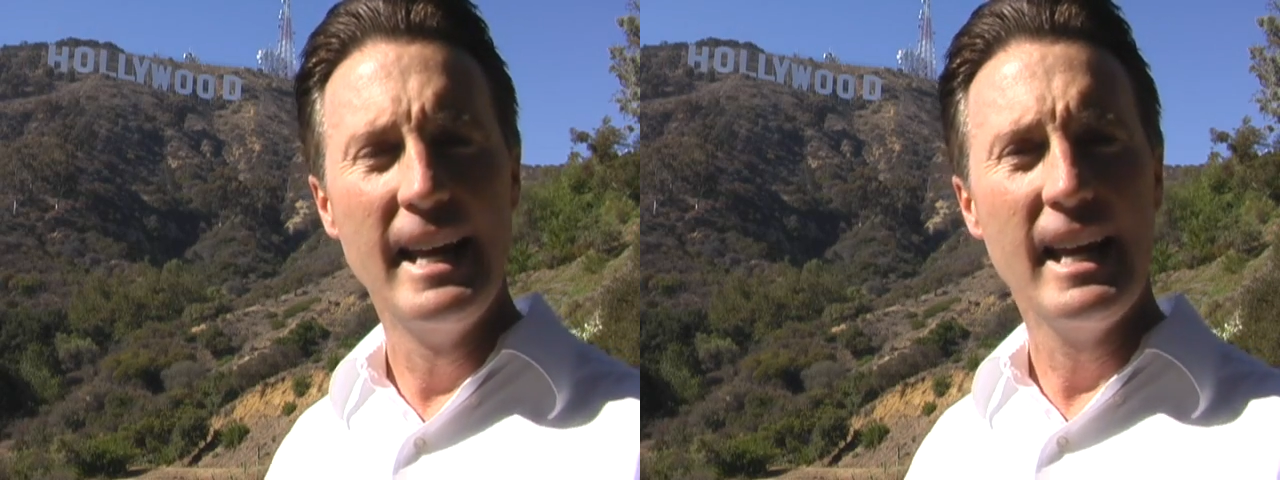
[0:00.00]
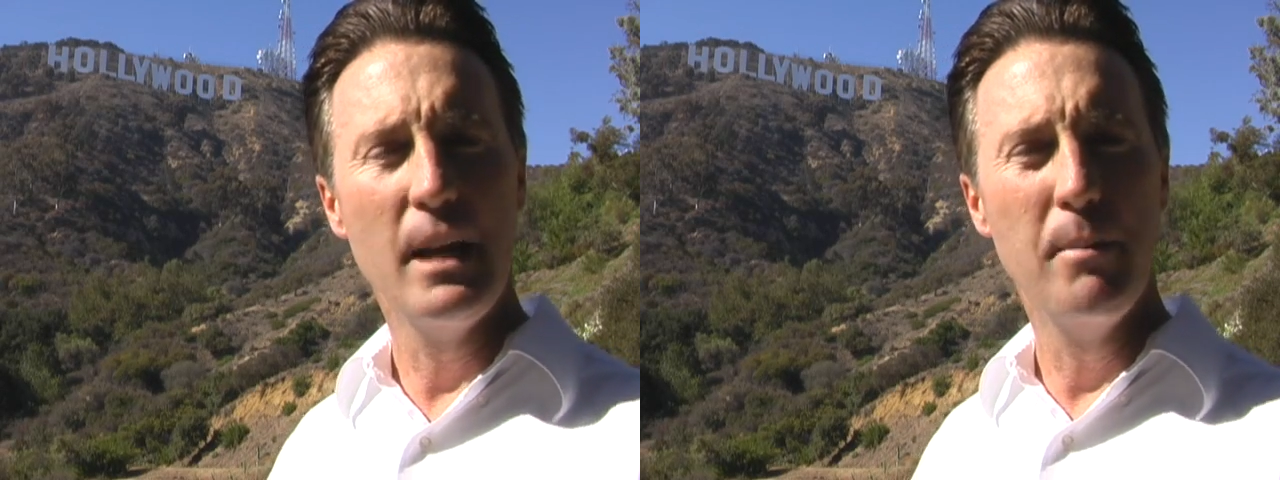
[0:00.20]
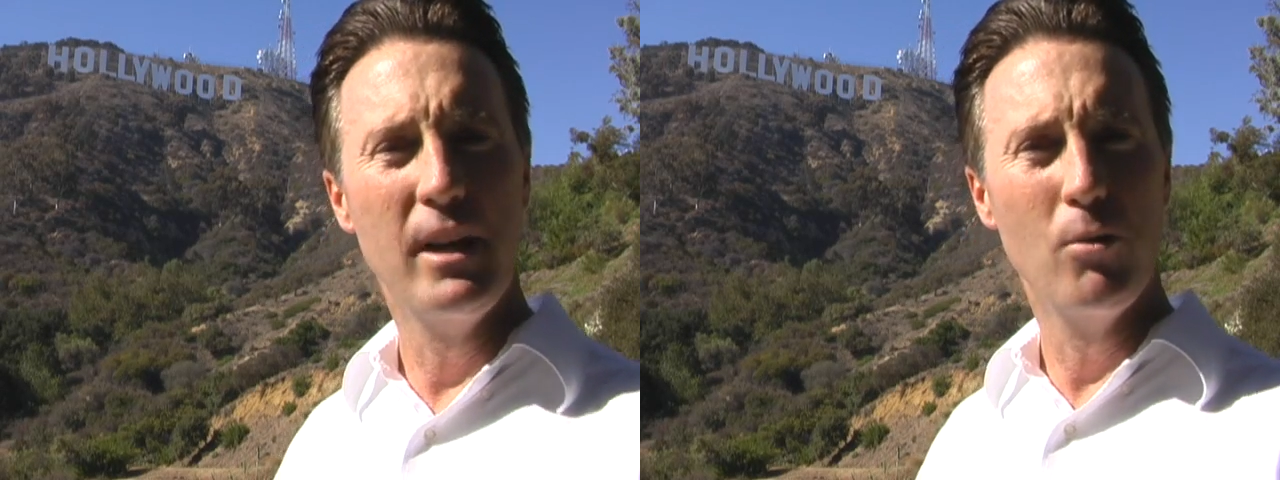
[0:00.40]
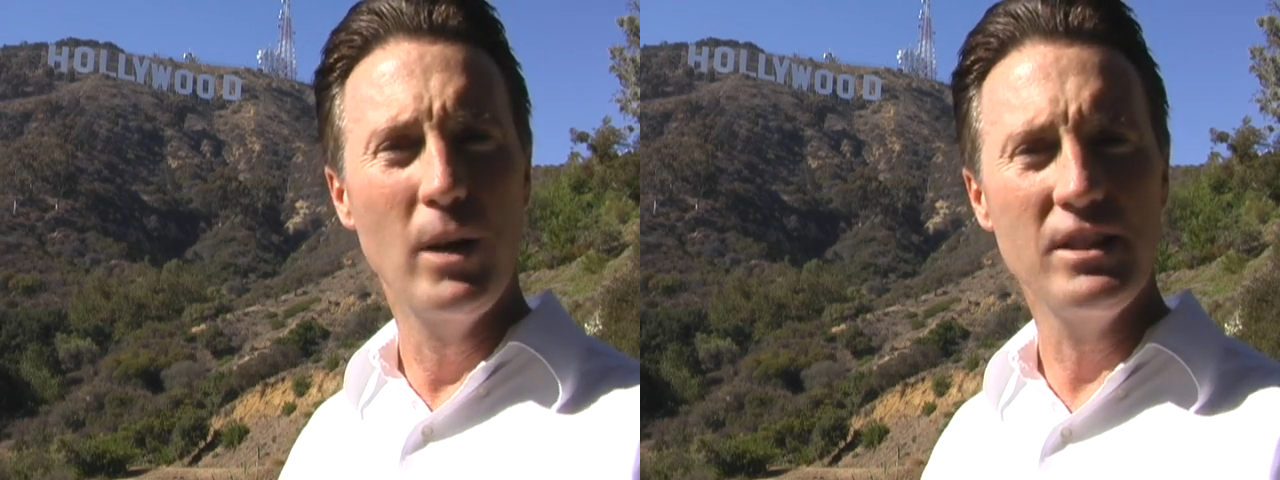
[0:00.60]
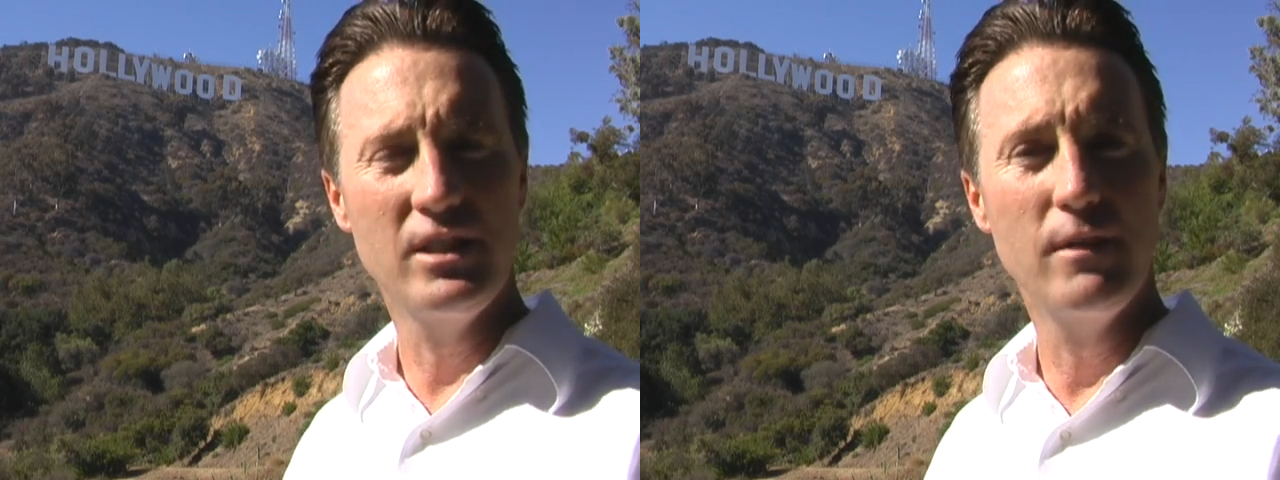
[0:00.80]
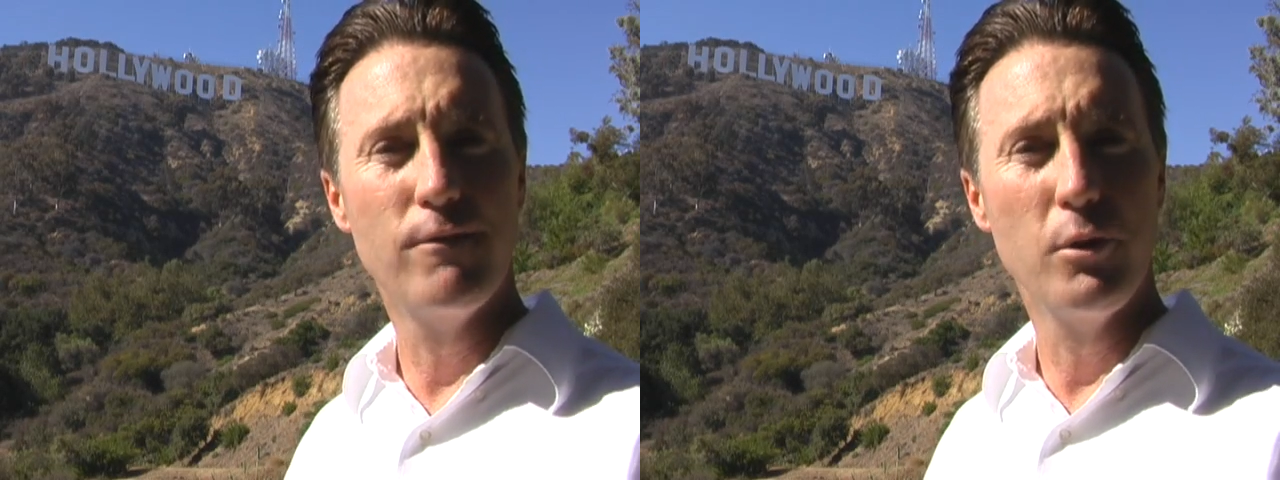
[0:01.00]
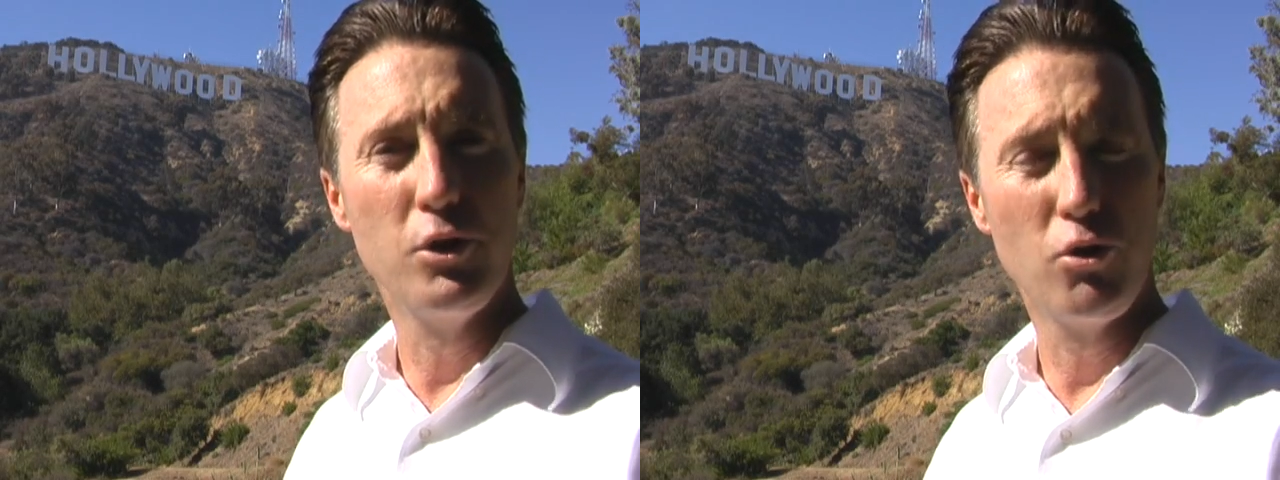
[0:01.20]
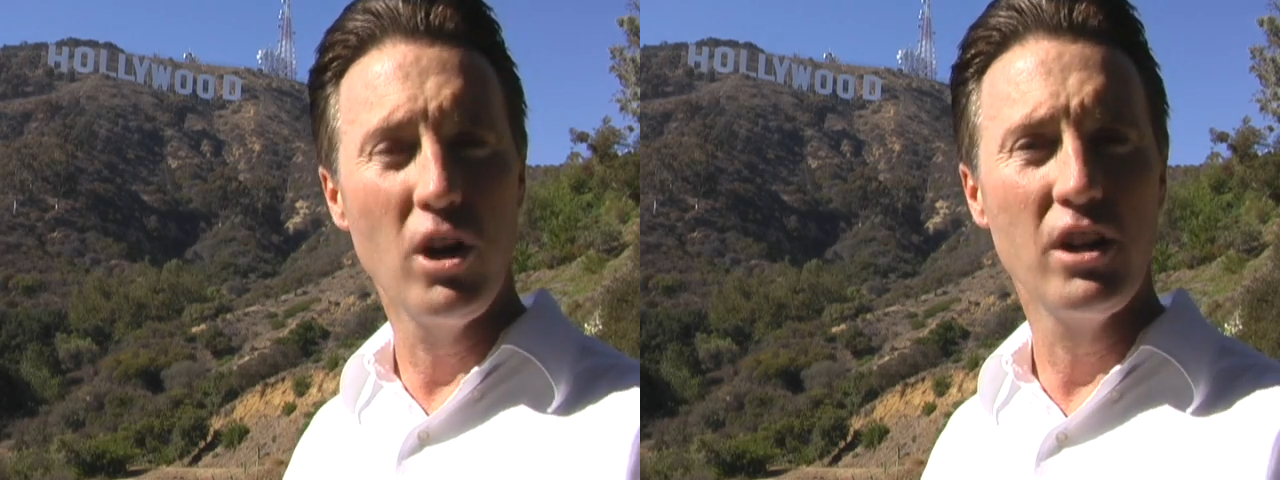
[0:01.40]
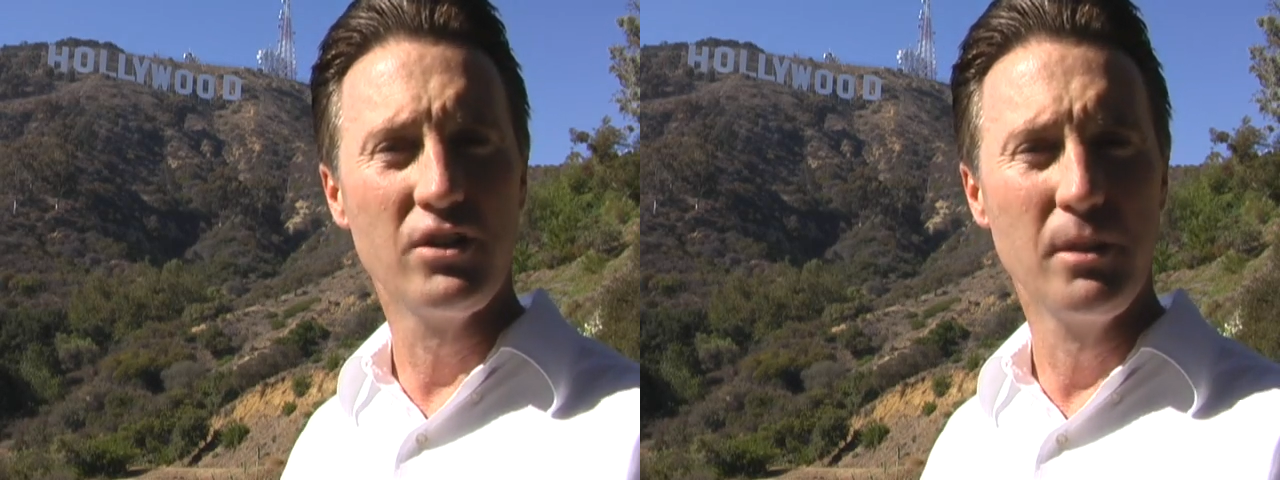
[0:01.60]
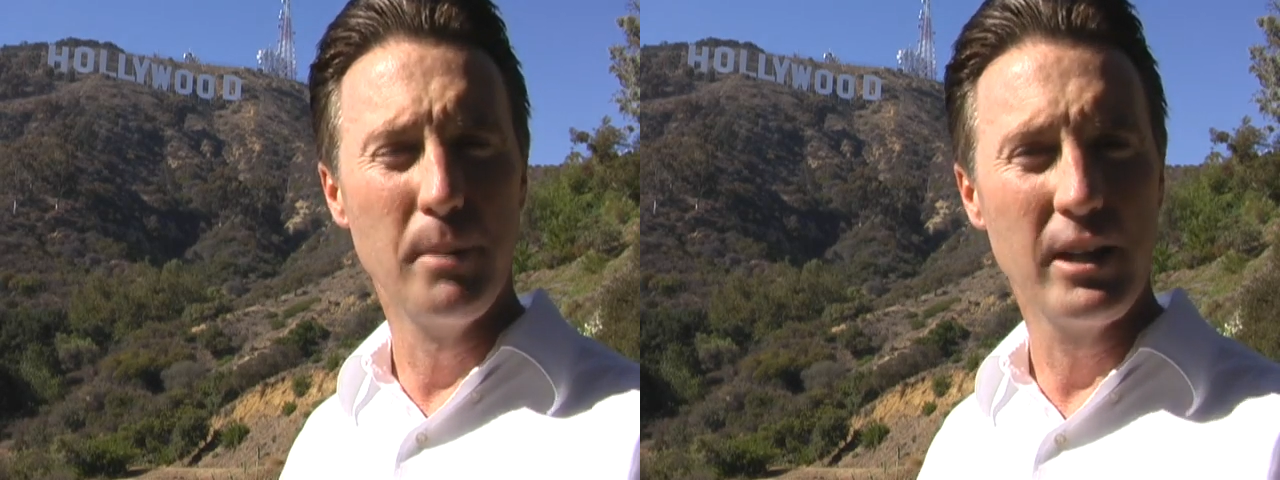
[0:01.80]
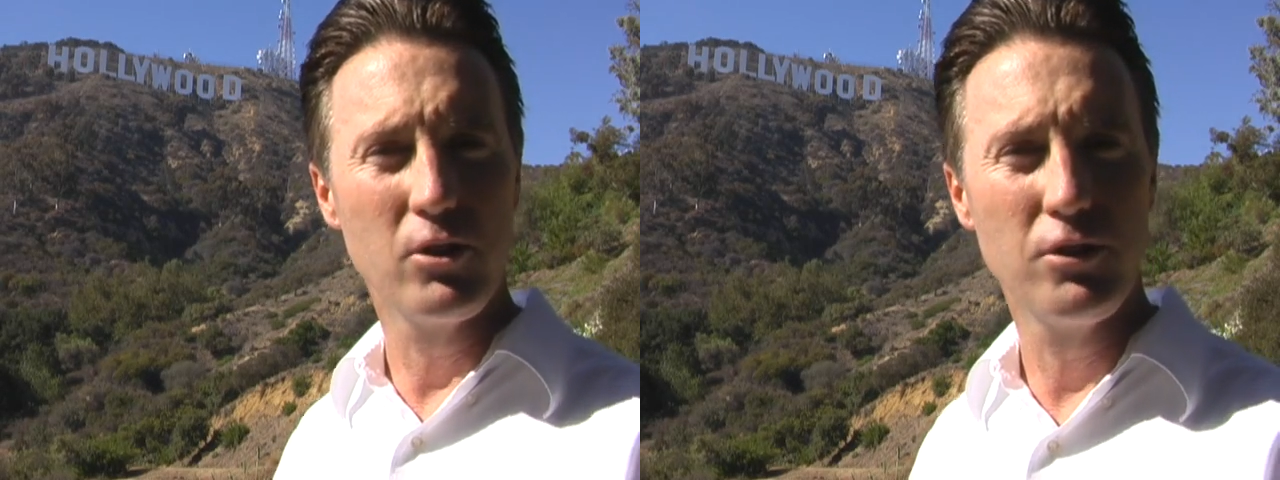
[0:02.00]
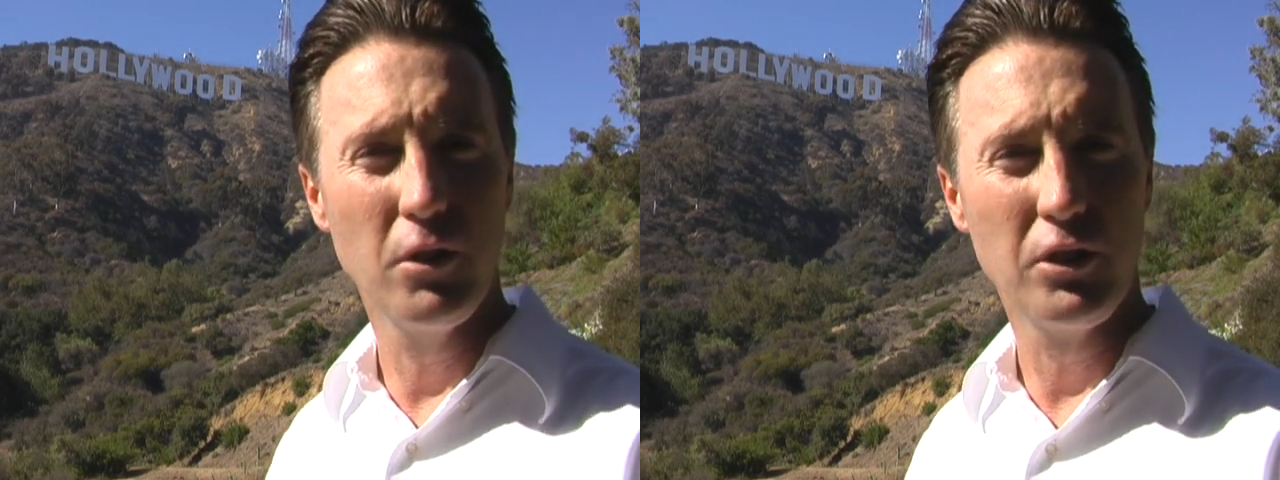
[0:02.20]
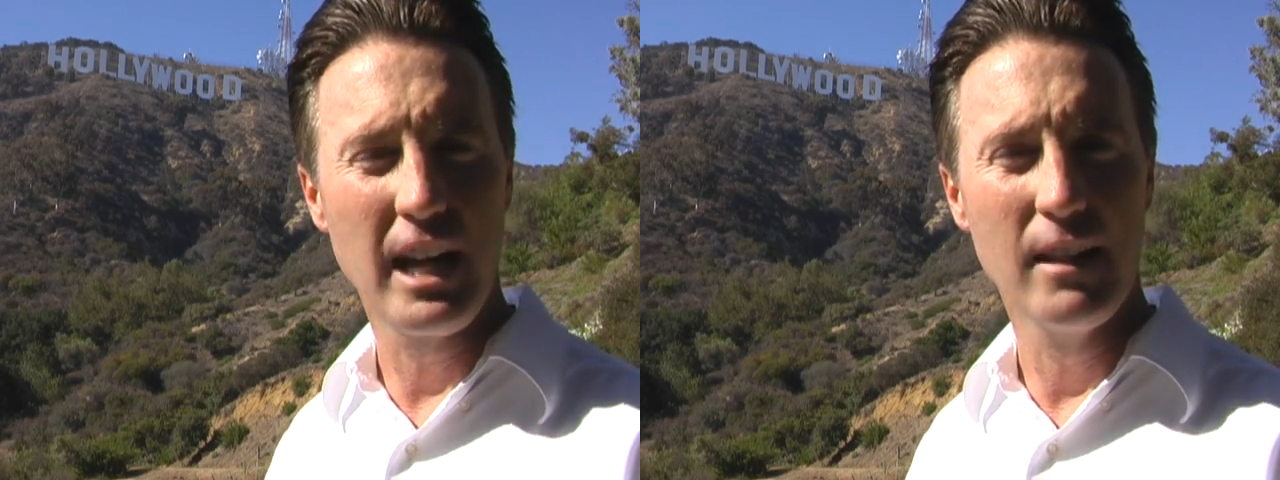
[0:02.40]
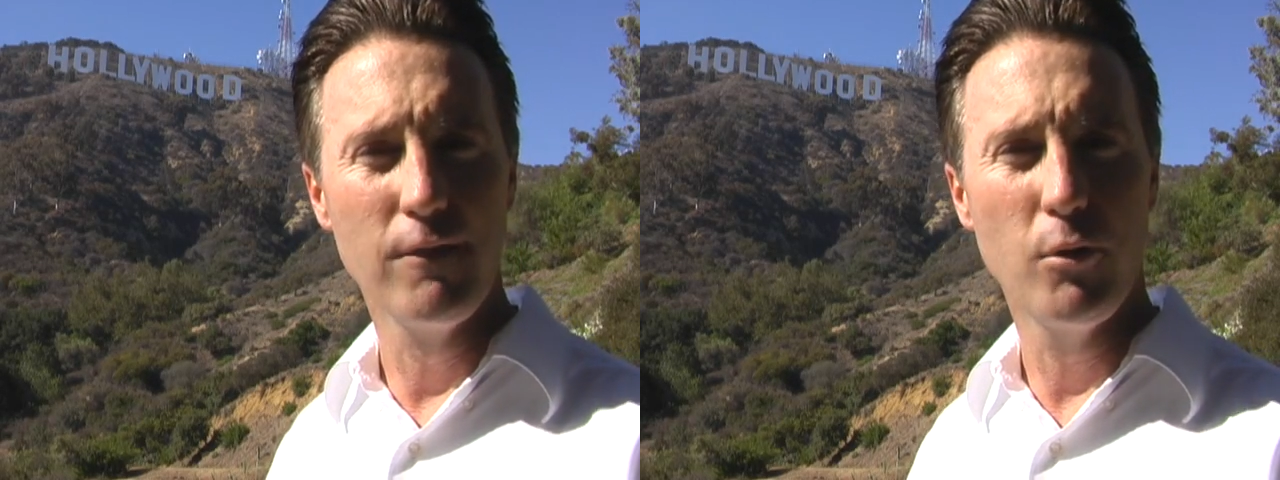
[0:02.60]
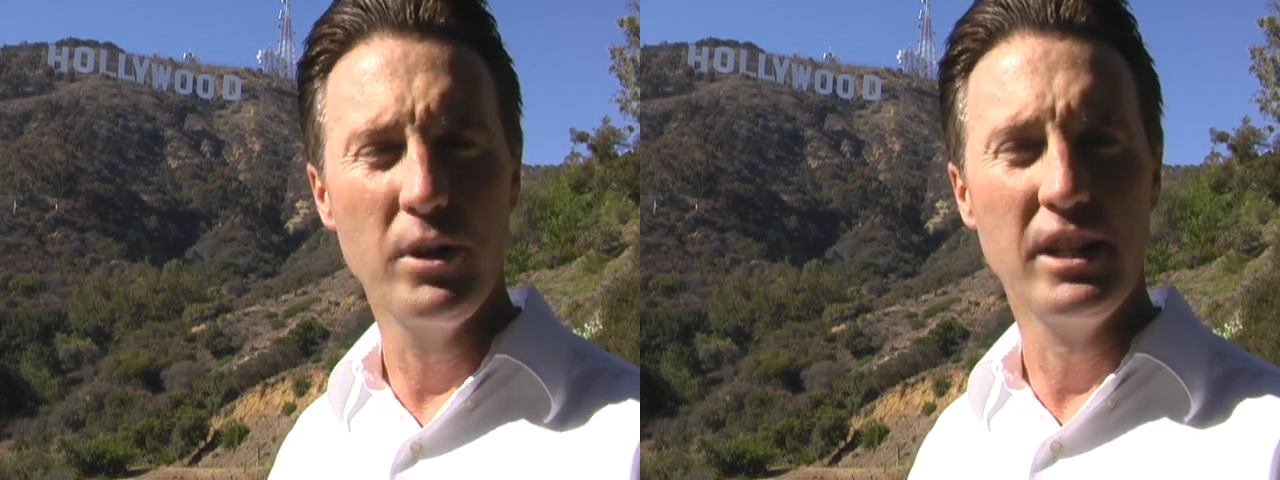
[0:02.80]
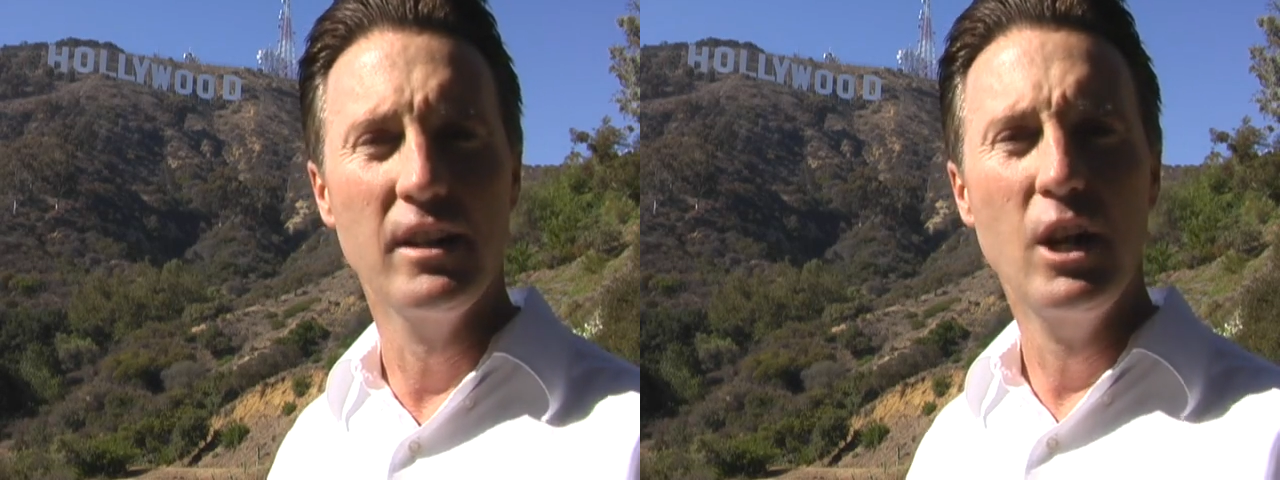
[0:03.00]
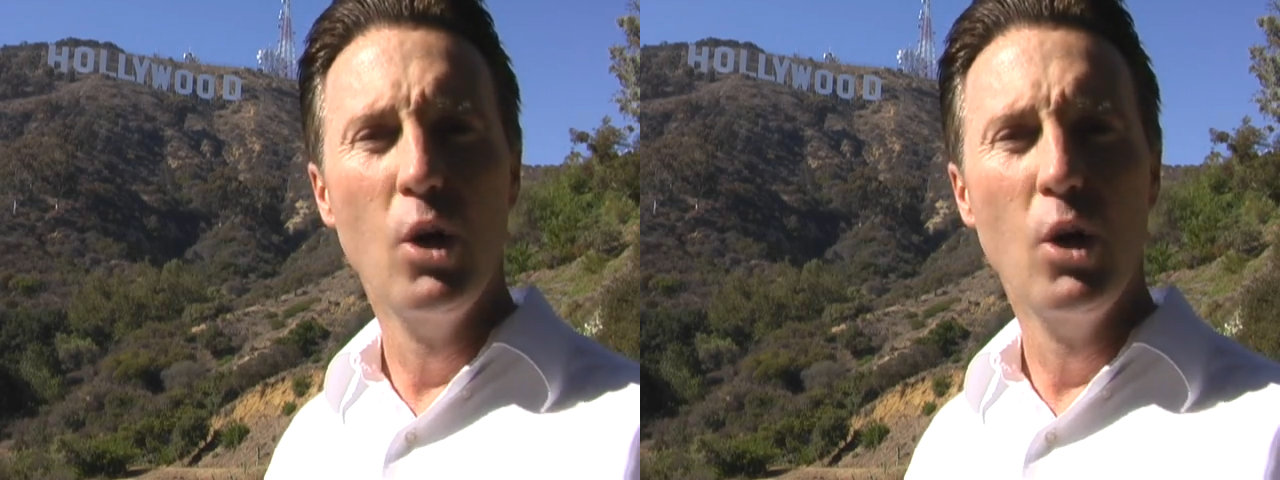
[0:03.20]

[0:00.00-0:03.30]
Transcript: he had been arrested for drugs in Bakersfield, California.